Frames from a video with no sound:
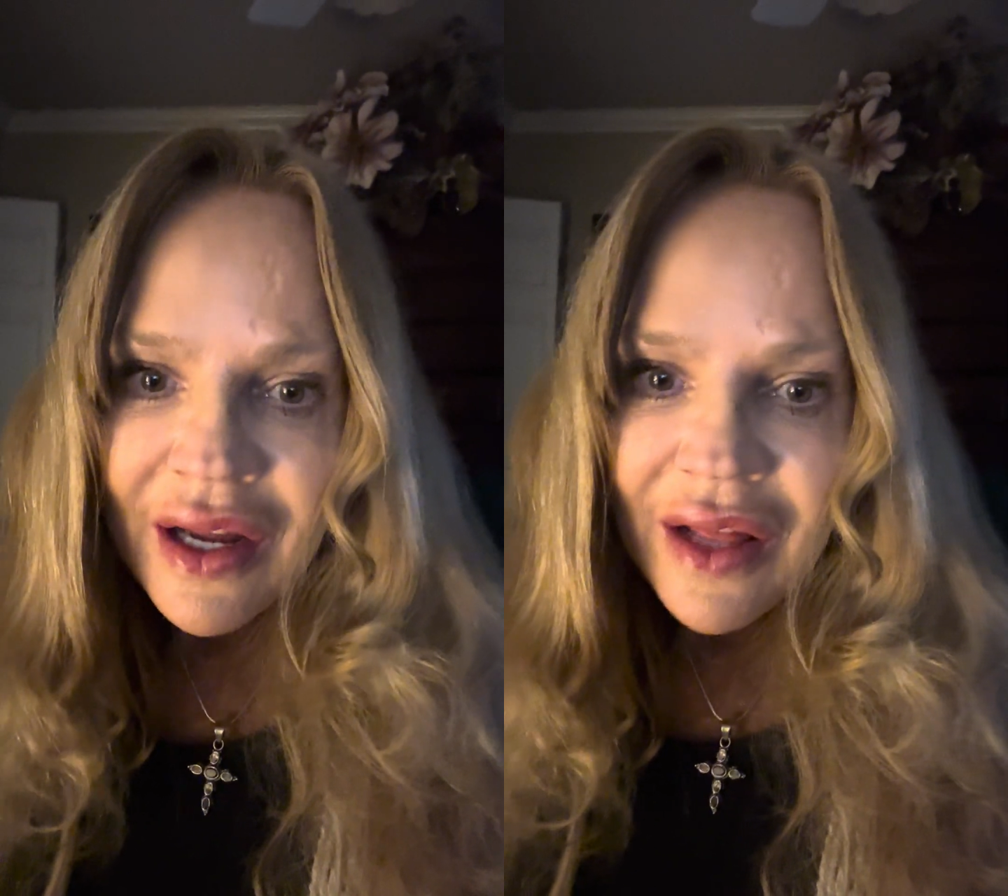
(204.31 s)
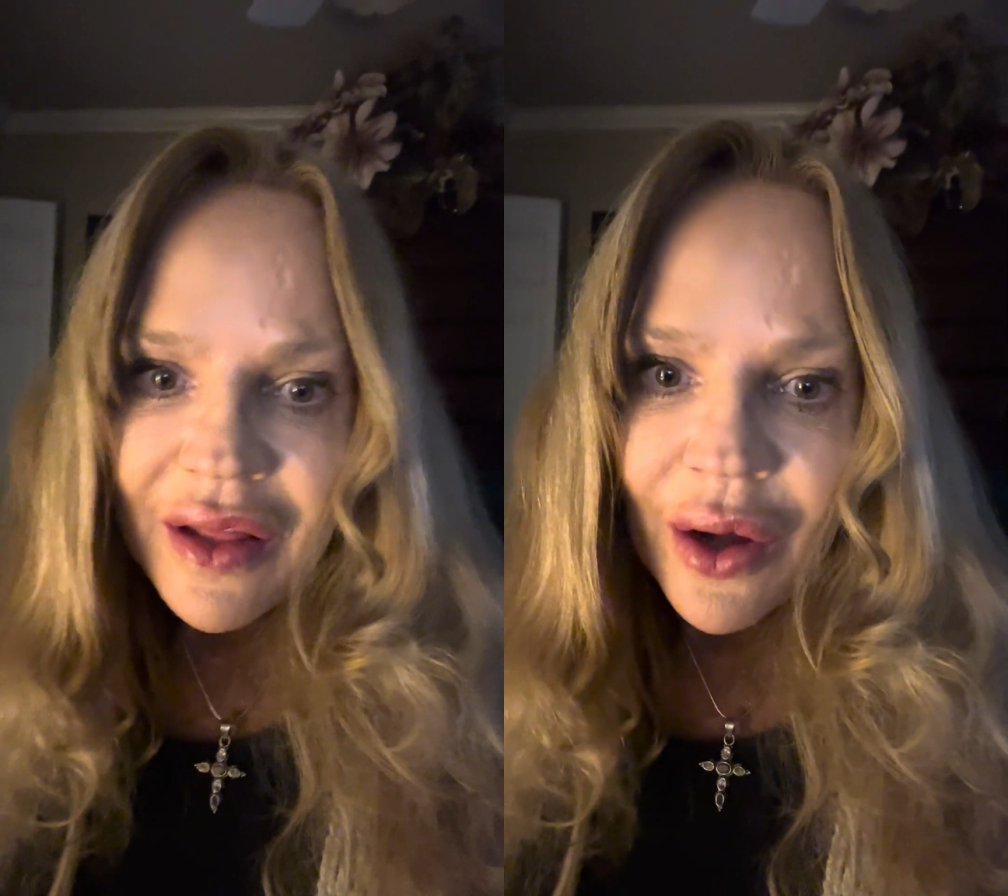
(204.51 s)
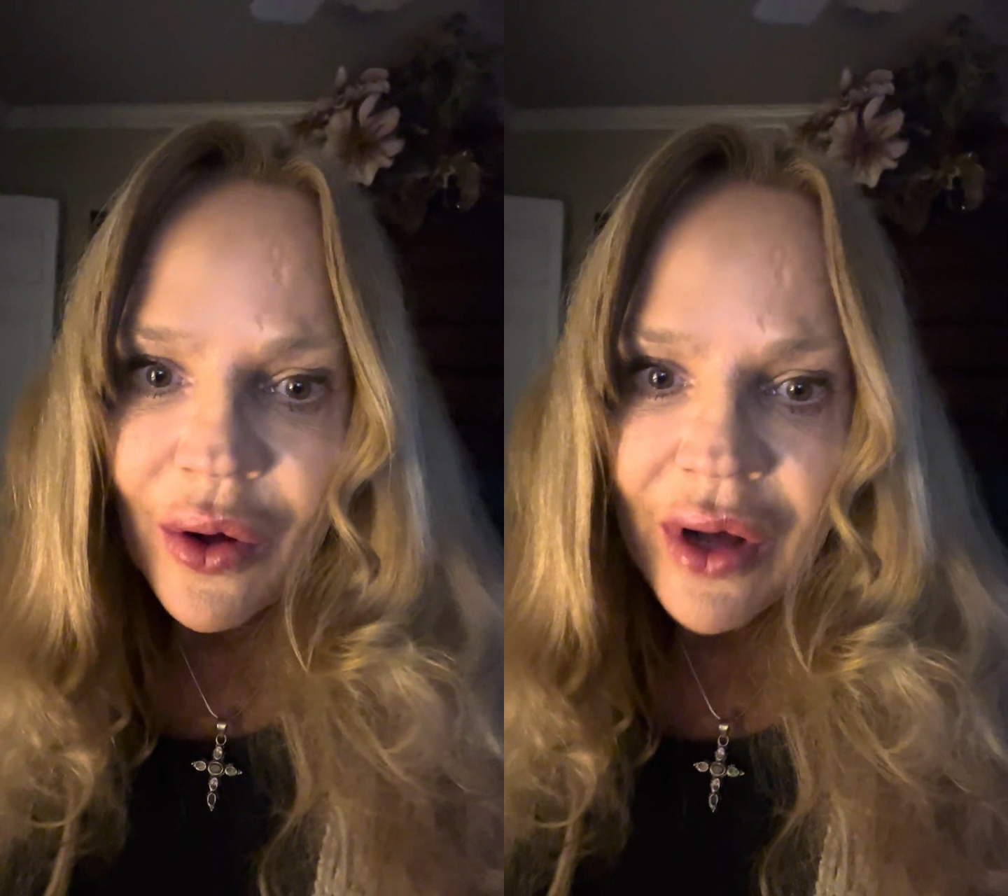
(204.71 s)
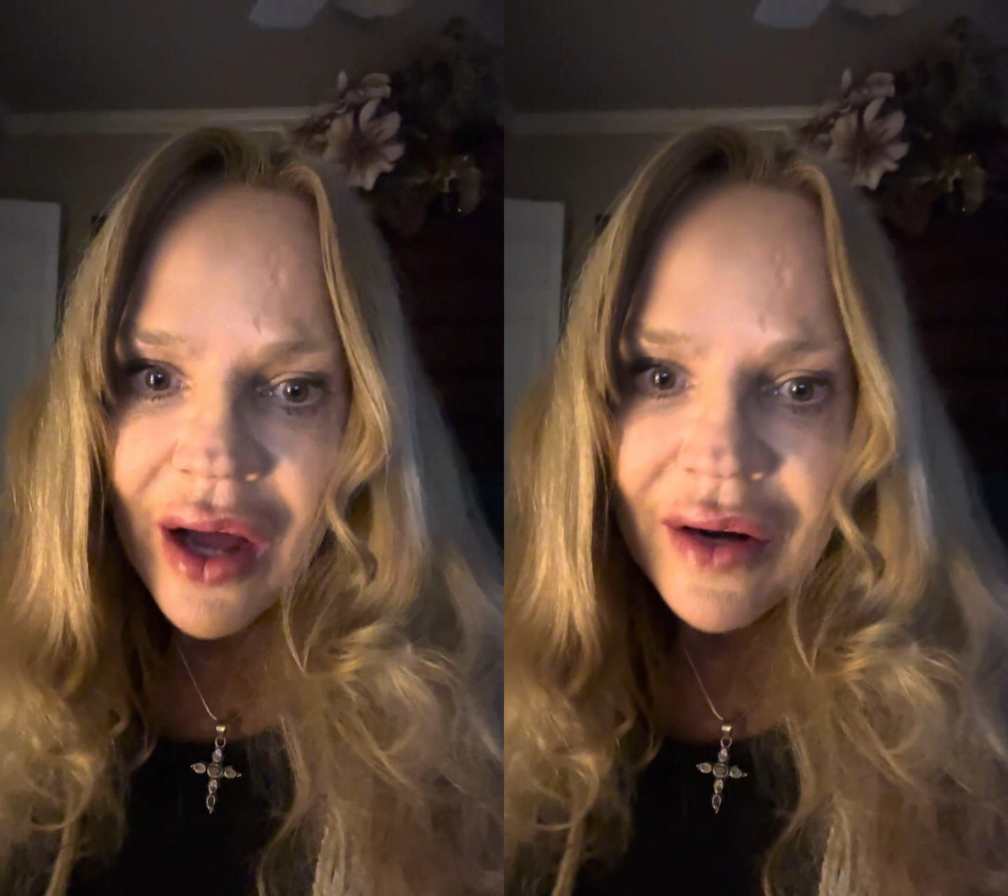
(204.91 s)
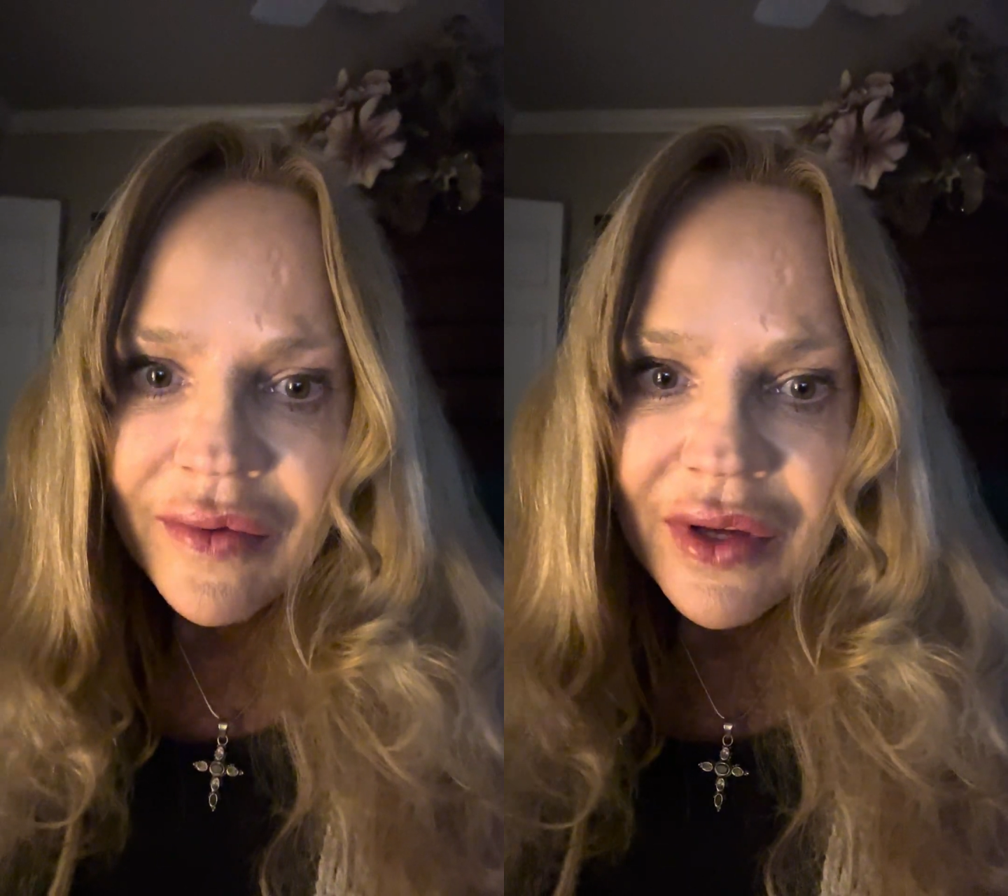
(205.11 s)
they all
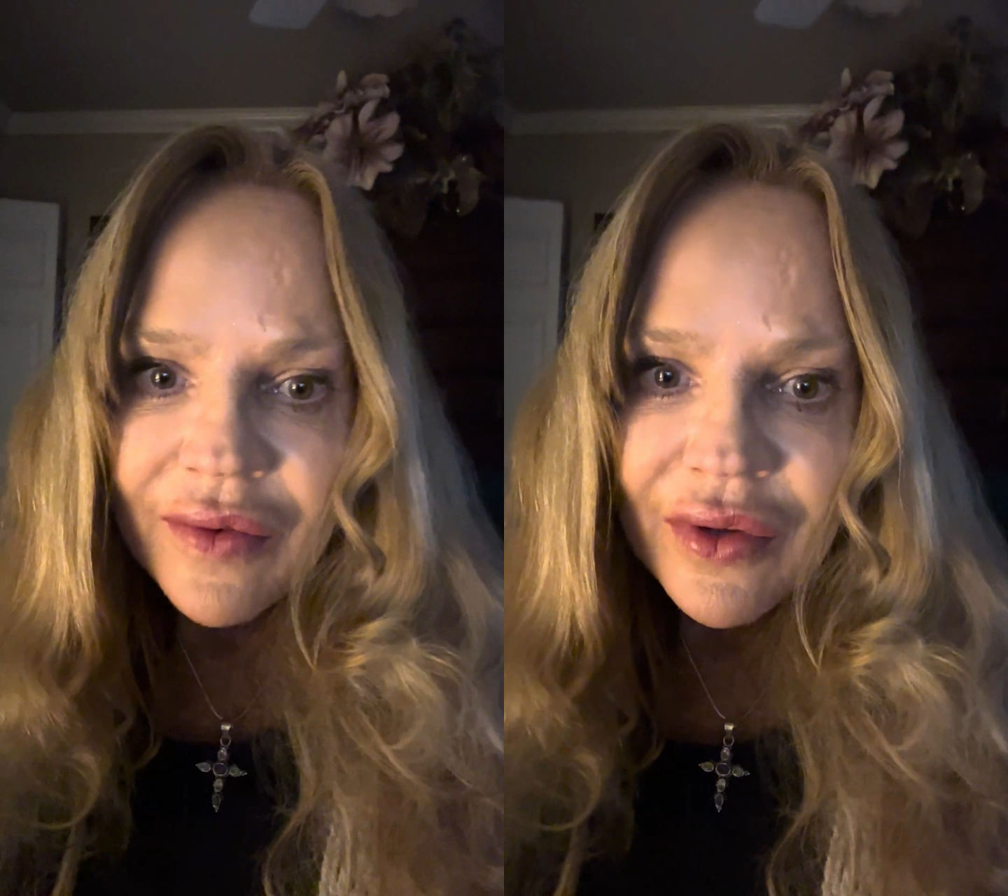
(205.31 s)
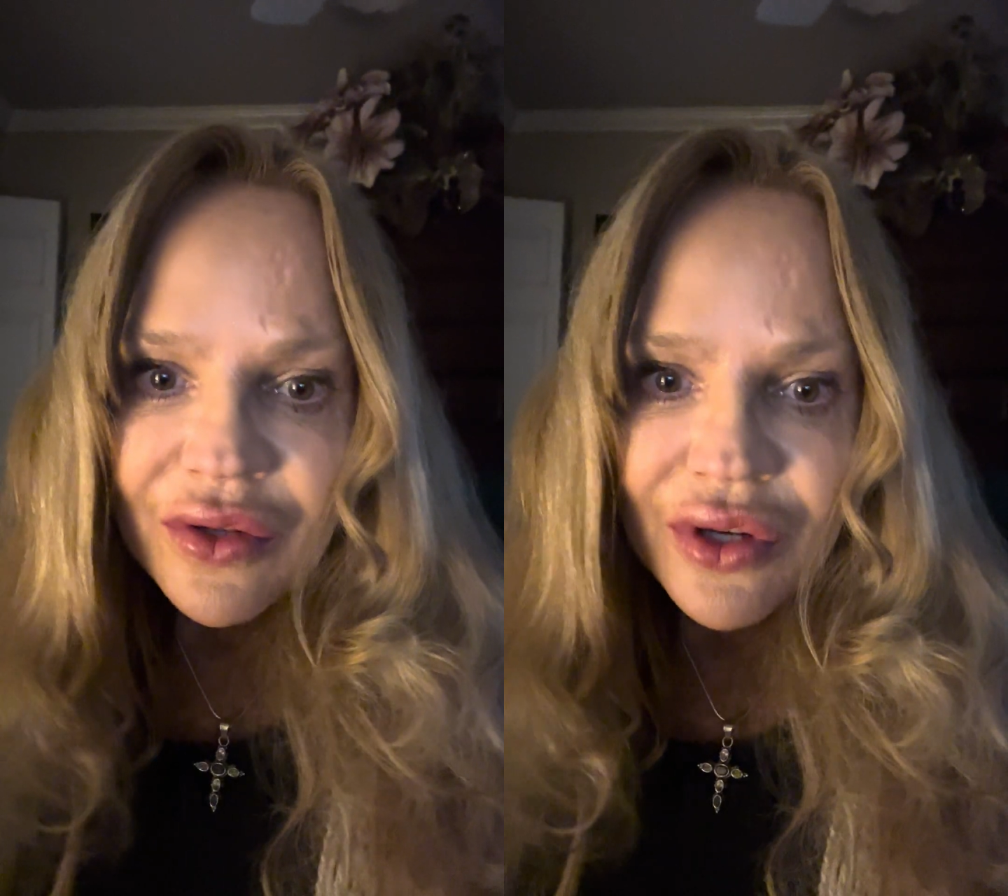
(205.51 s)
kind of even